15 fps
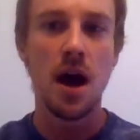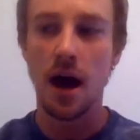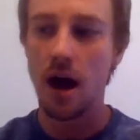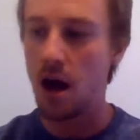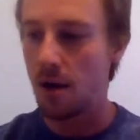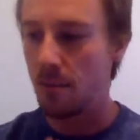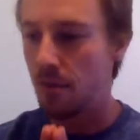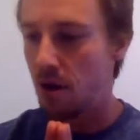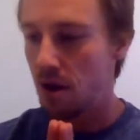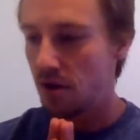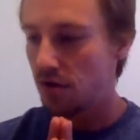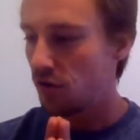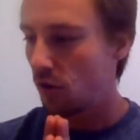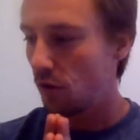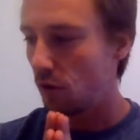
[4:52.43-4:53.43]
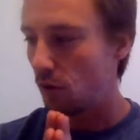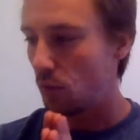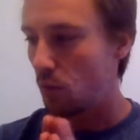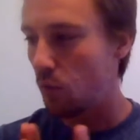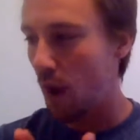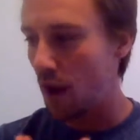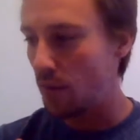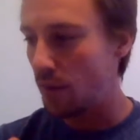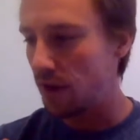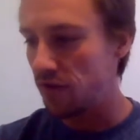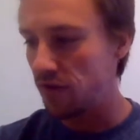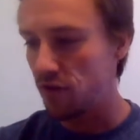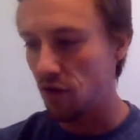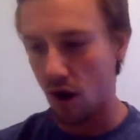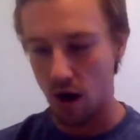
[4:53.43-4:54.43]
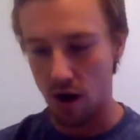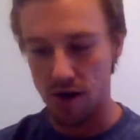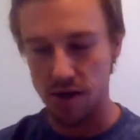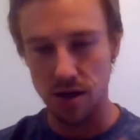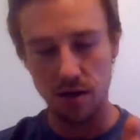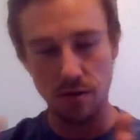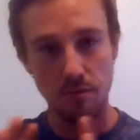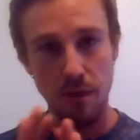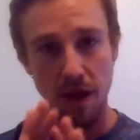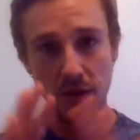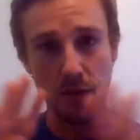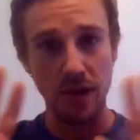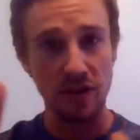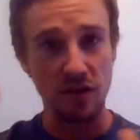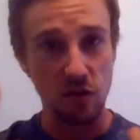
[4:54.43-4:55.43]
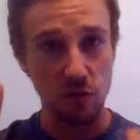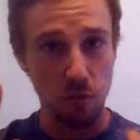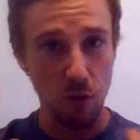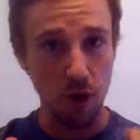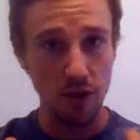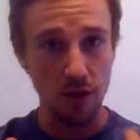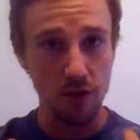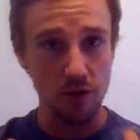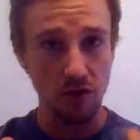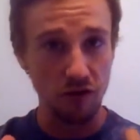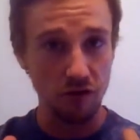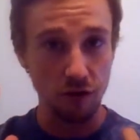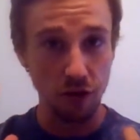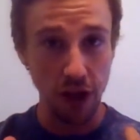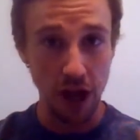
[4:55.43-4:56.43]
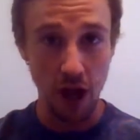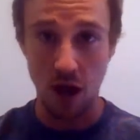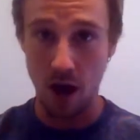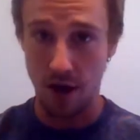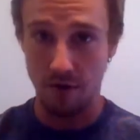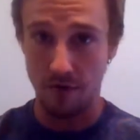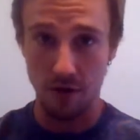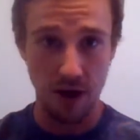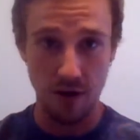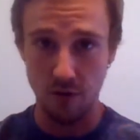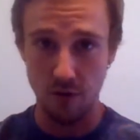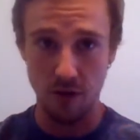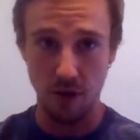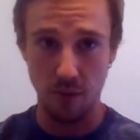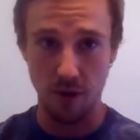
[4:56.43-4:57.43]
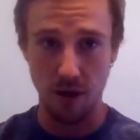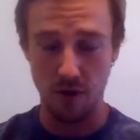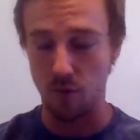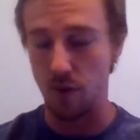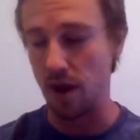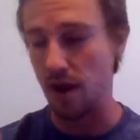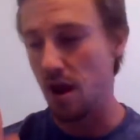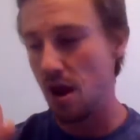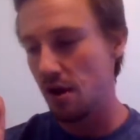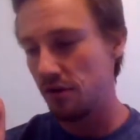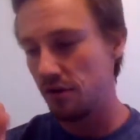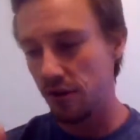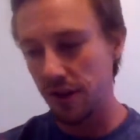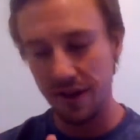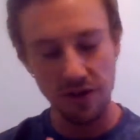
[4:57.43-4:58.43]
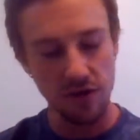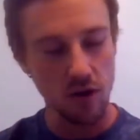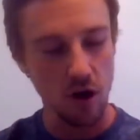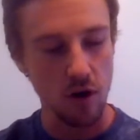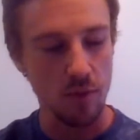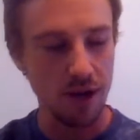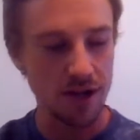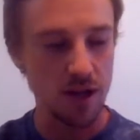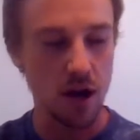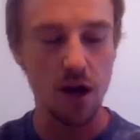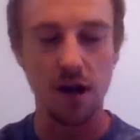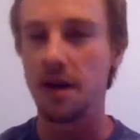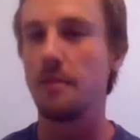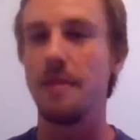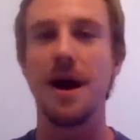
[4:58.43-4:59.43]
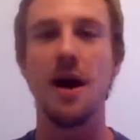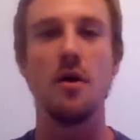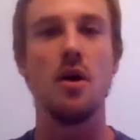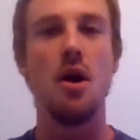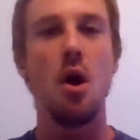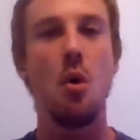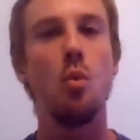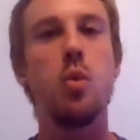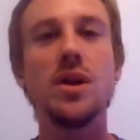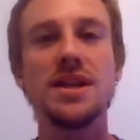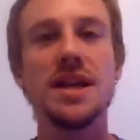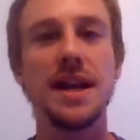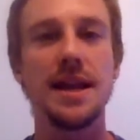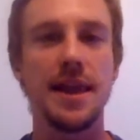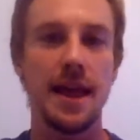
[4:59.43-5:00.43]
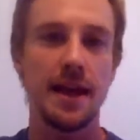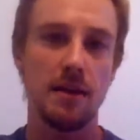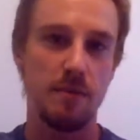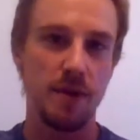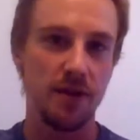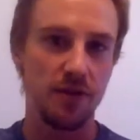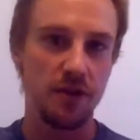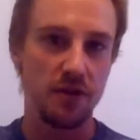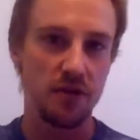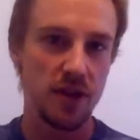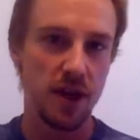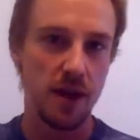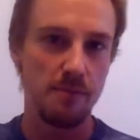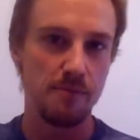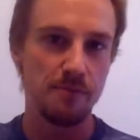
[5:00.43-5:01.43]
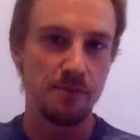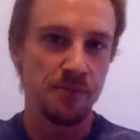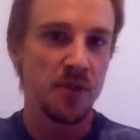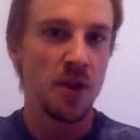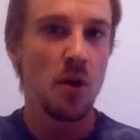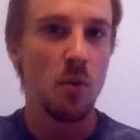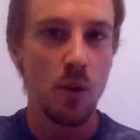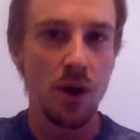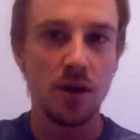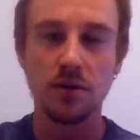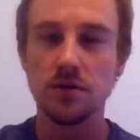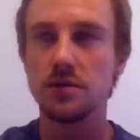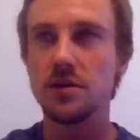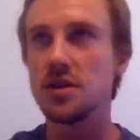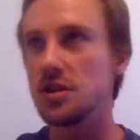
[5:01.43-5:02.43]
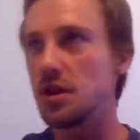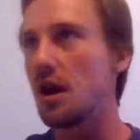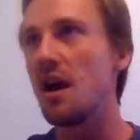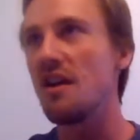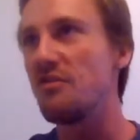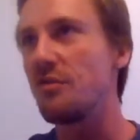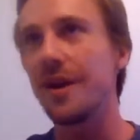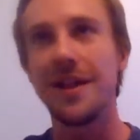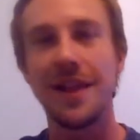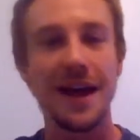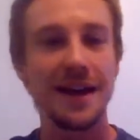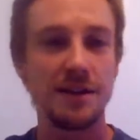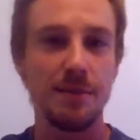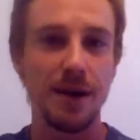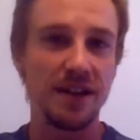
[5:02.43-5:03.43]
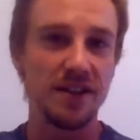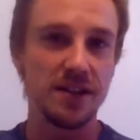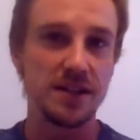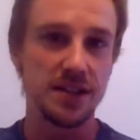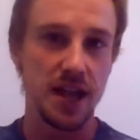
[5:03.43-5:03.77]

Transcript: So why don't we start, by the way, spoilers fully on for everything, by the way. So let's start by talking about what did I like about this game. Well, to start off, what I liked about this